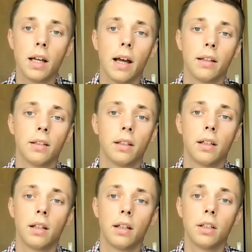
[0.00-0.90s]
And
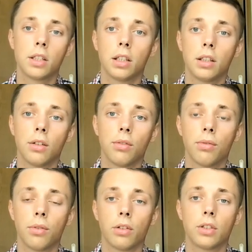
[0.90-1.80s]
the
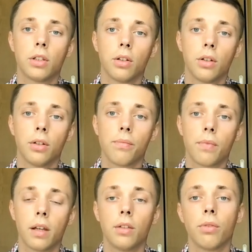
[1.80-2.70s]
initiative also
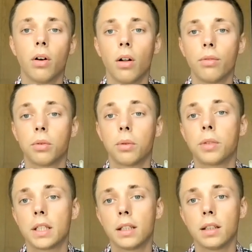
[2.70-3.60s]
involved
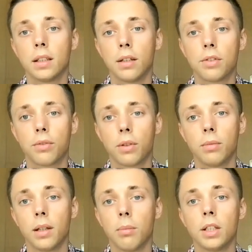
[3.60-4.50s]
representatives from
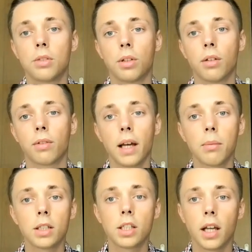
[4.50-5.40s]
the Ministry of
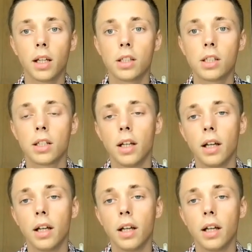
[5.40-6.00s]
Climate Change,